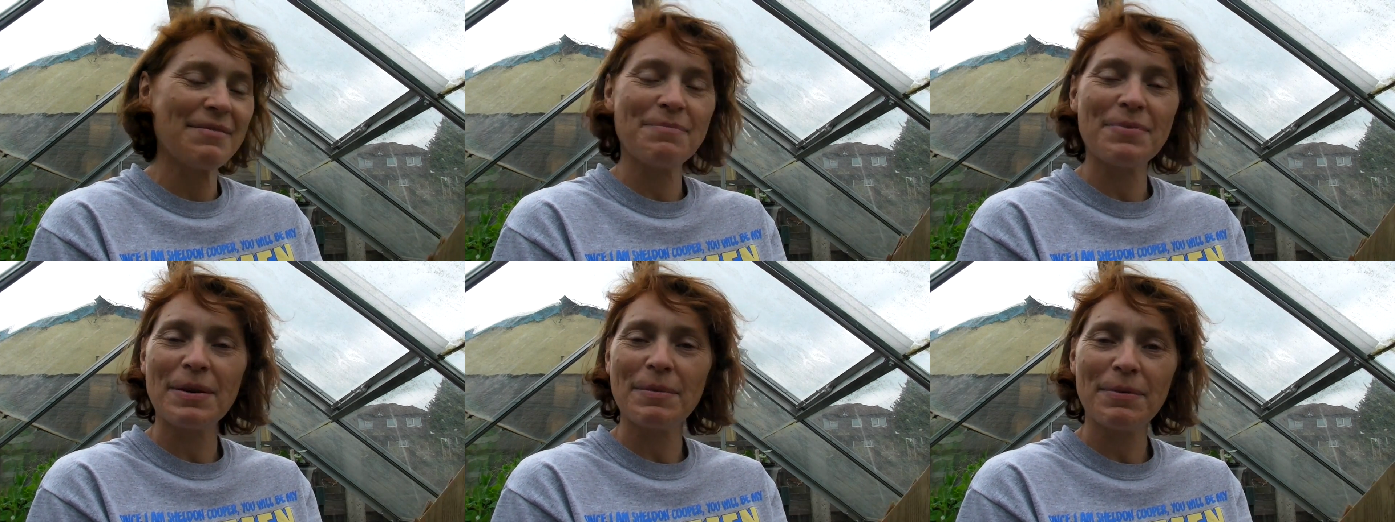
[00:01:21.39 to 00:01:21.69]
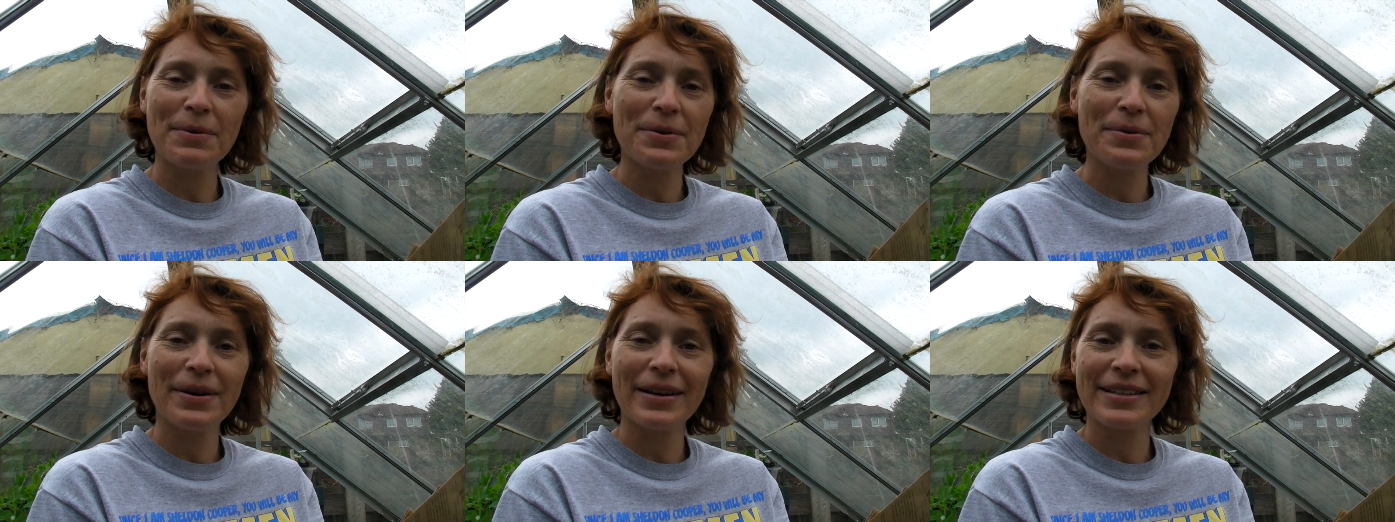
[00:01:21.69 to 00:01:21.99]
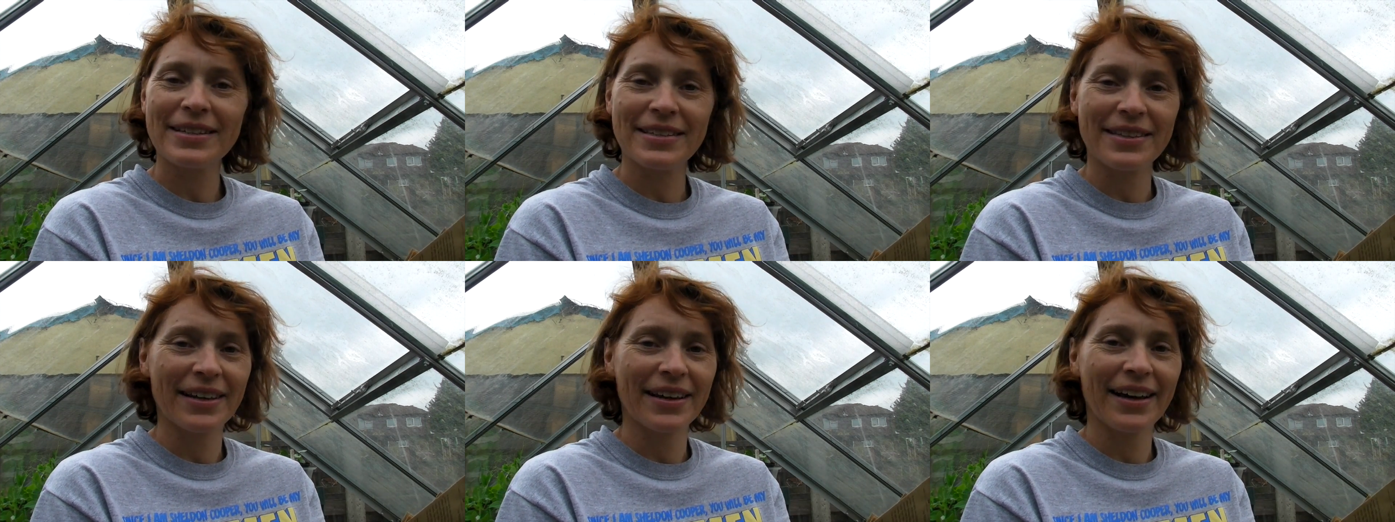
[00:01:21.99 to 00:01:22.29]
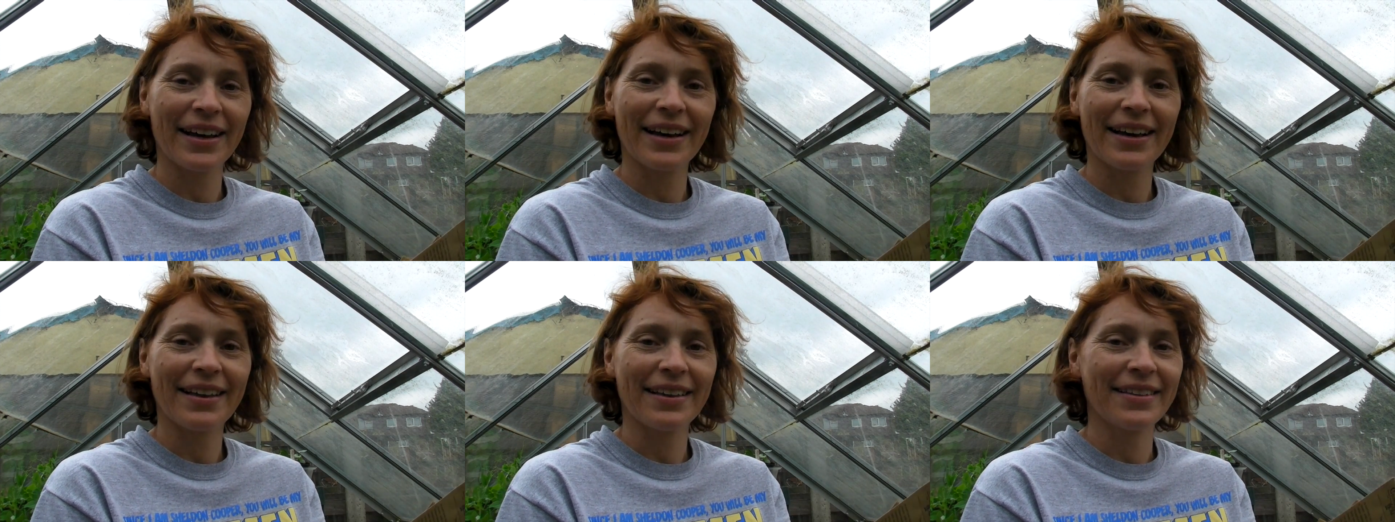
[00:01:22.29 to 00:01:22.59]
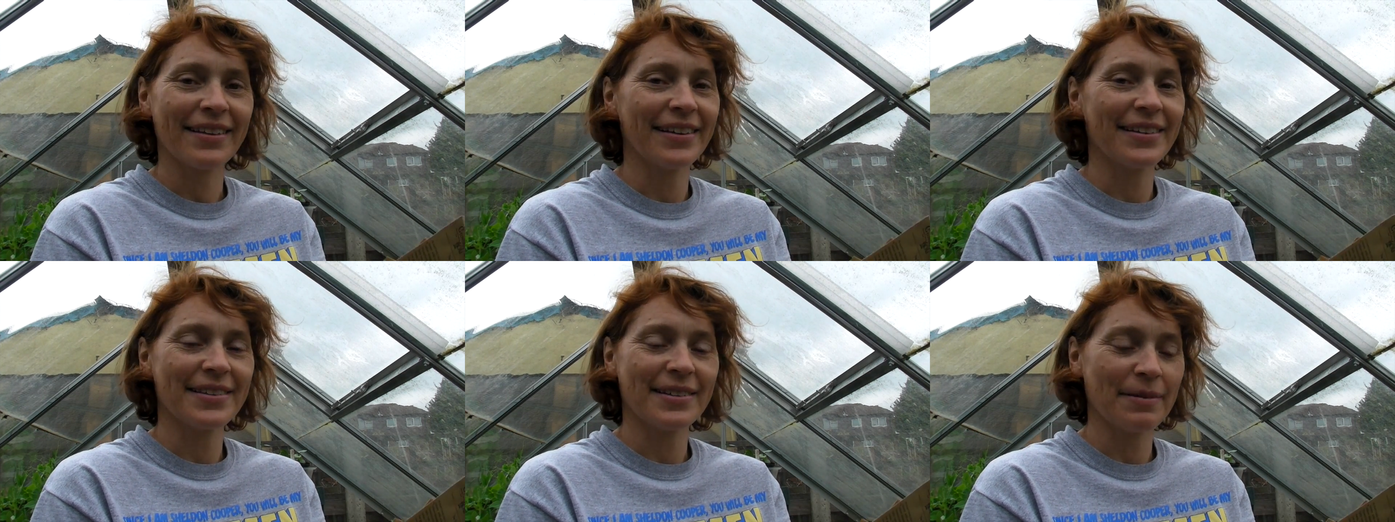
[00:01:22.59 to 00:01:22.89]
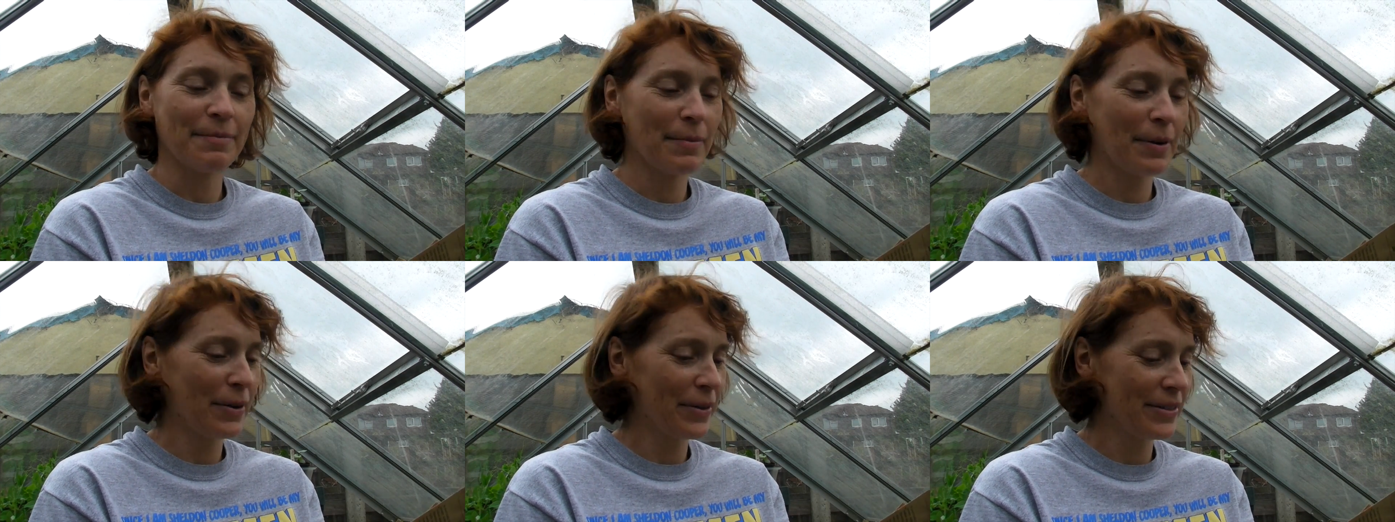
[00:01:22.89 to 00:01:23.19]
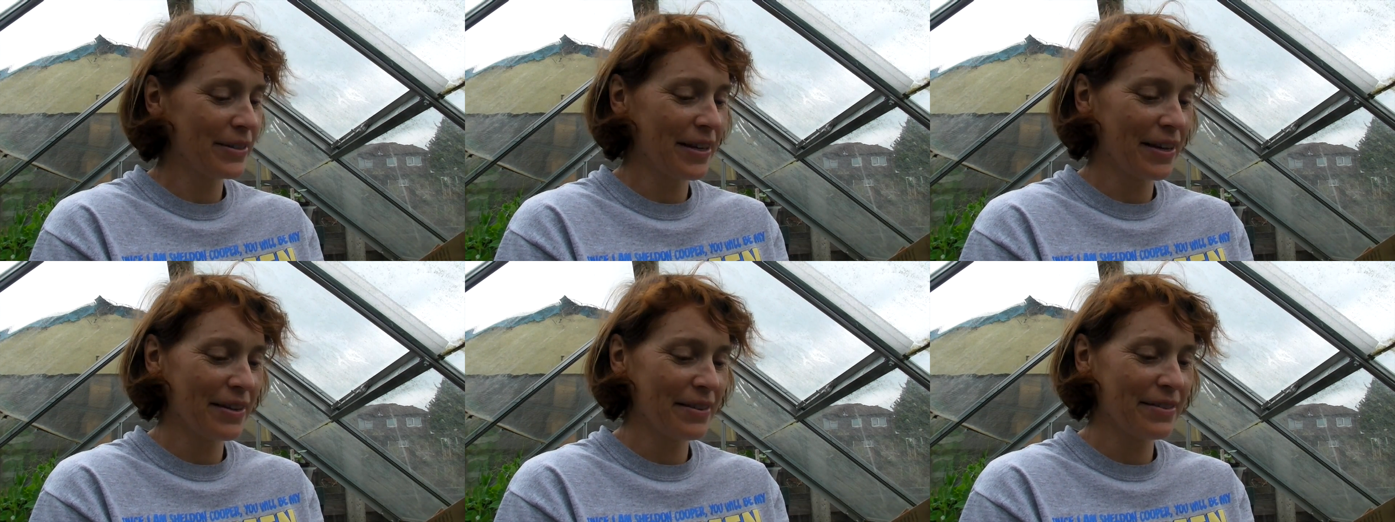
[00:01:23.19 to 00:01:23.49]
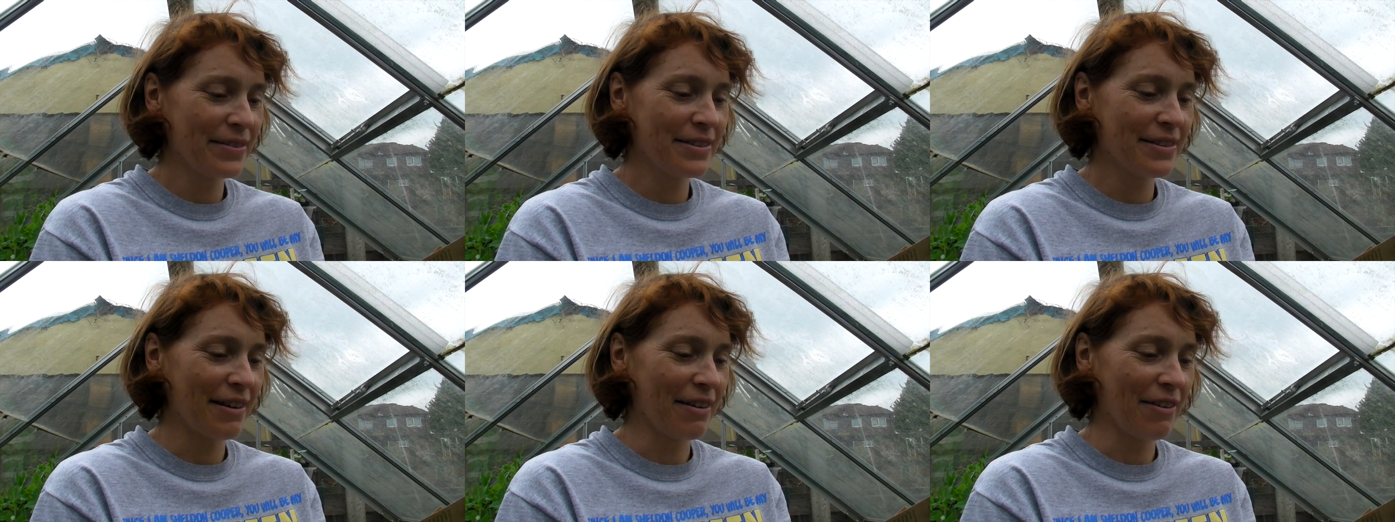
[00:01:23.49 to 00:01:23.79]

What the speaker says: people always think that tomatoes